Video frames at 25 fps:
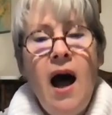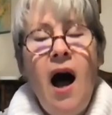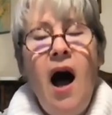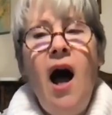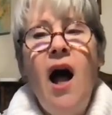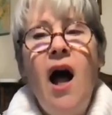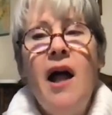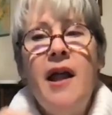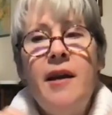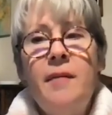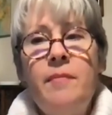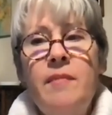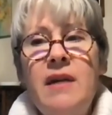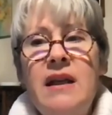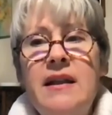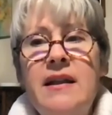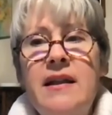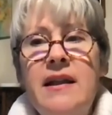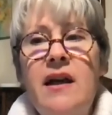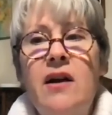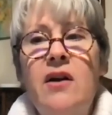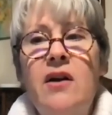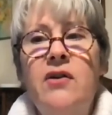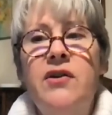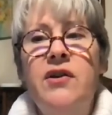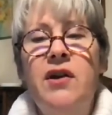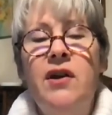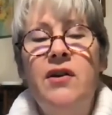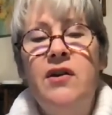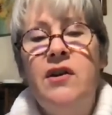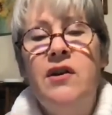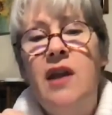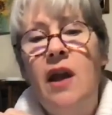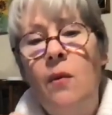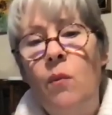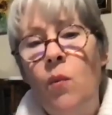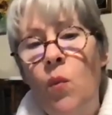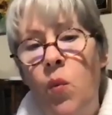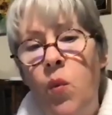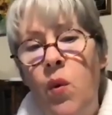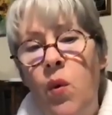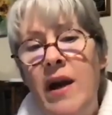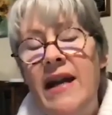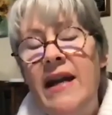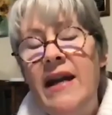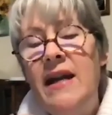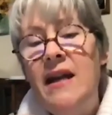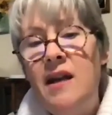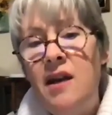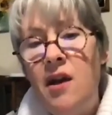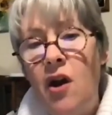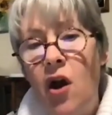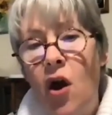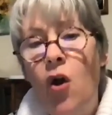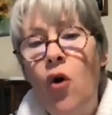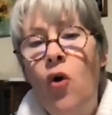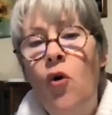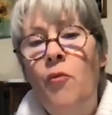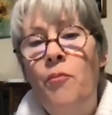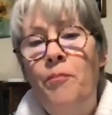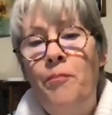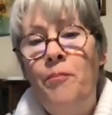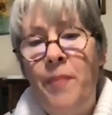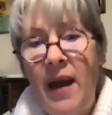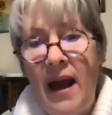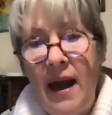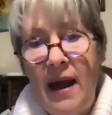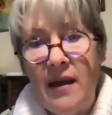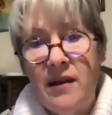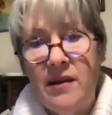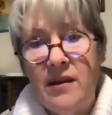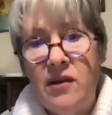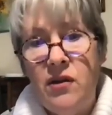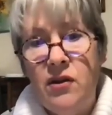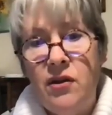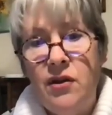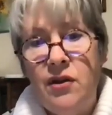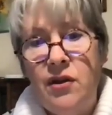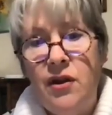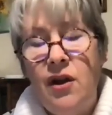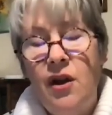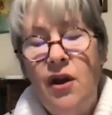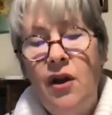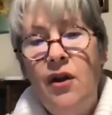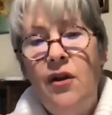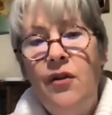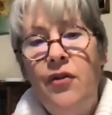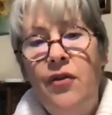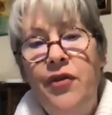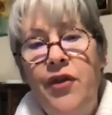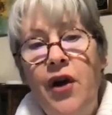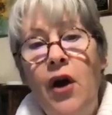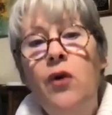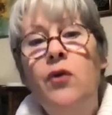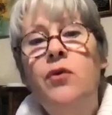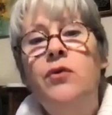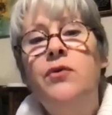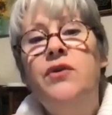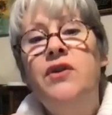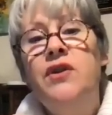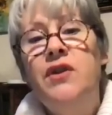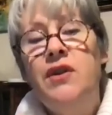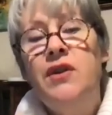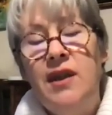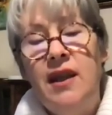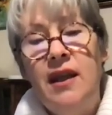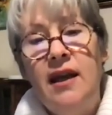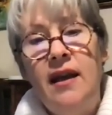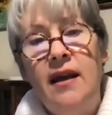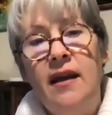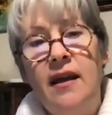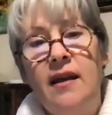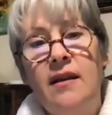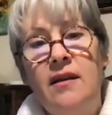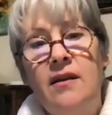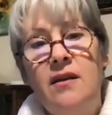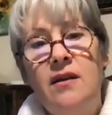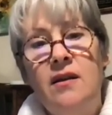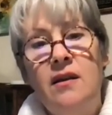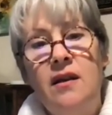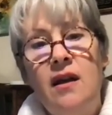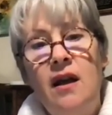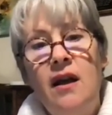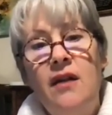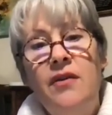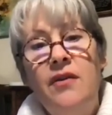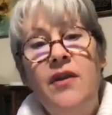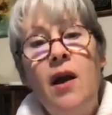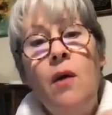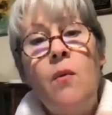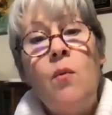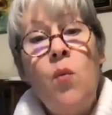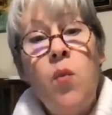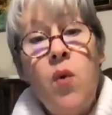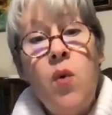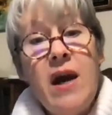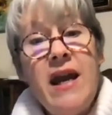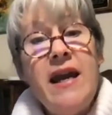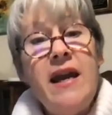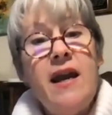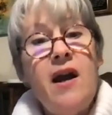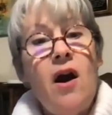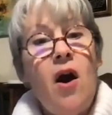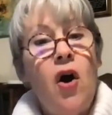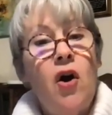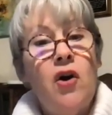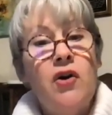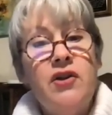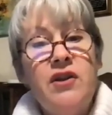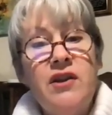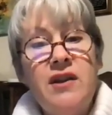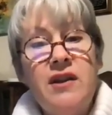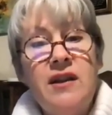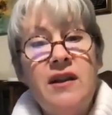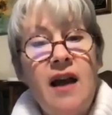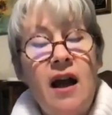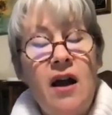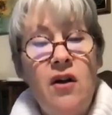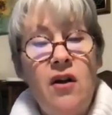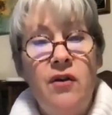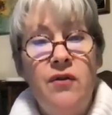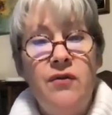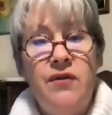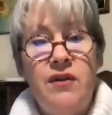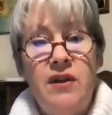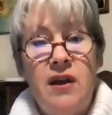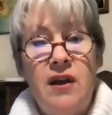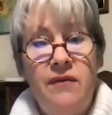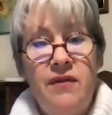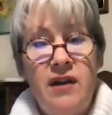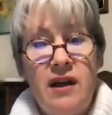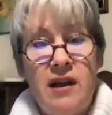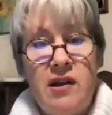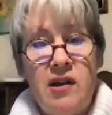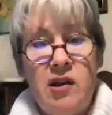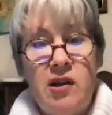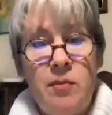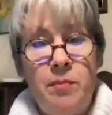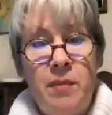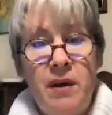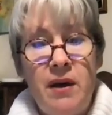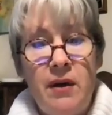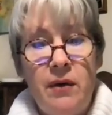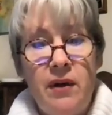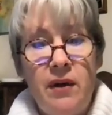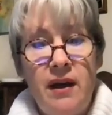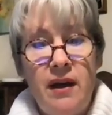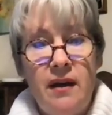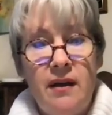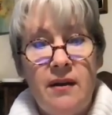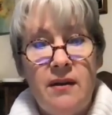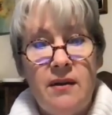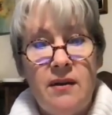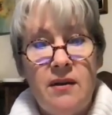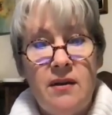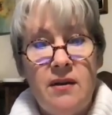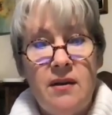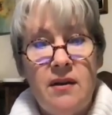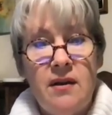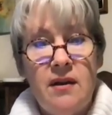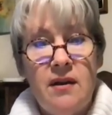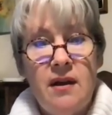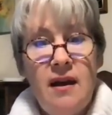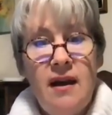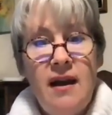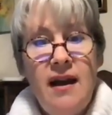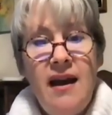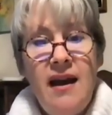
Hahnemann tells us that we know best those things that we ourselves have experienced.